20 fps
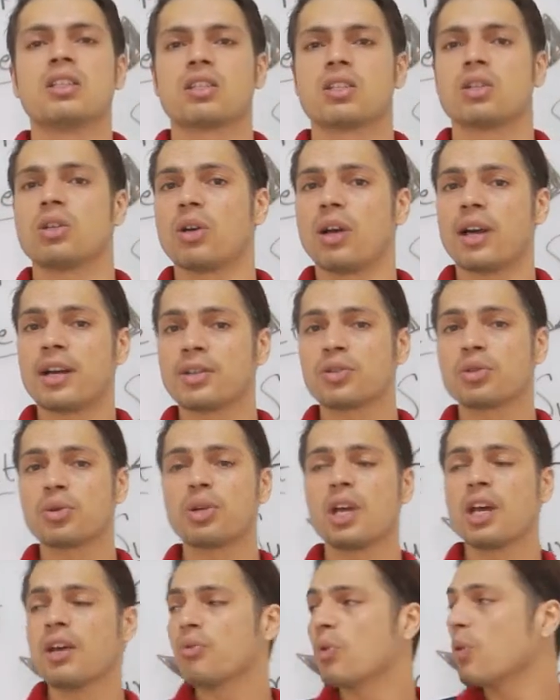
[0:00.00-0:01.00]
And
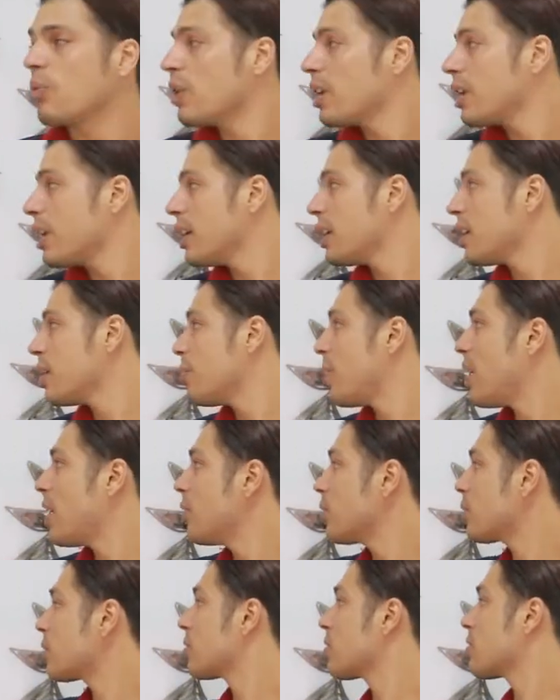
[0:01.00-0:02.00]
today we will learn
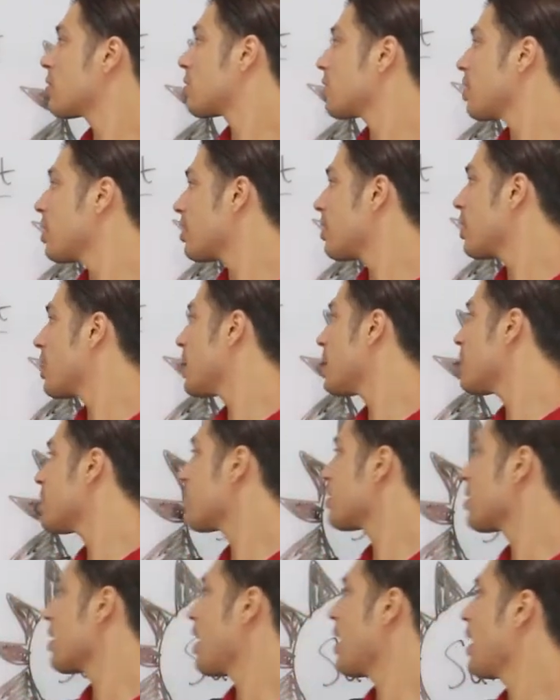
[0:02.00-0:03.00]
about
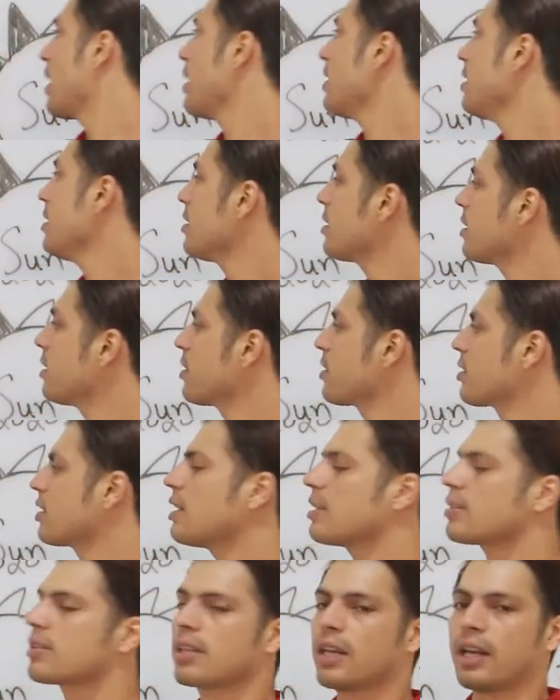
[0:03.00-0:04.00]
sunrise and
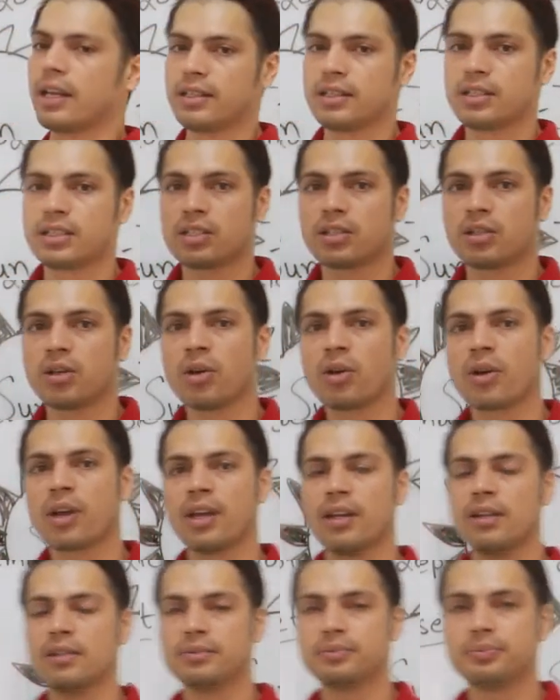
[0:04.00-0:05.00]
sunset.
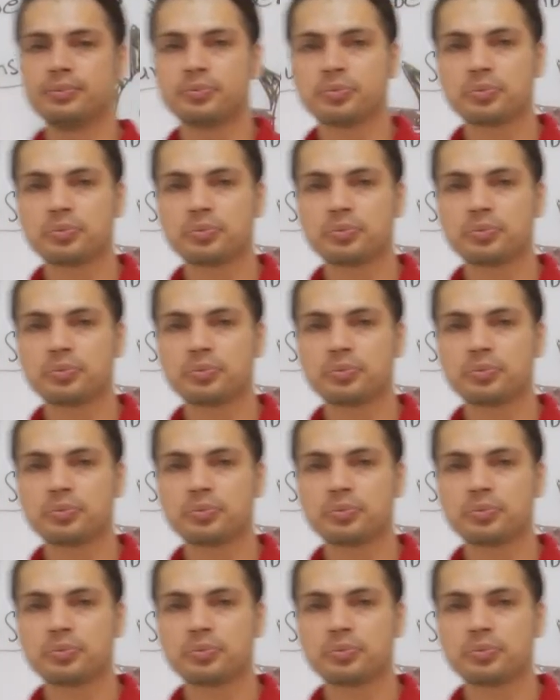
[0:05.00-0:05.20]
Okay.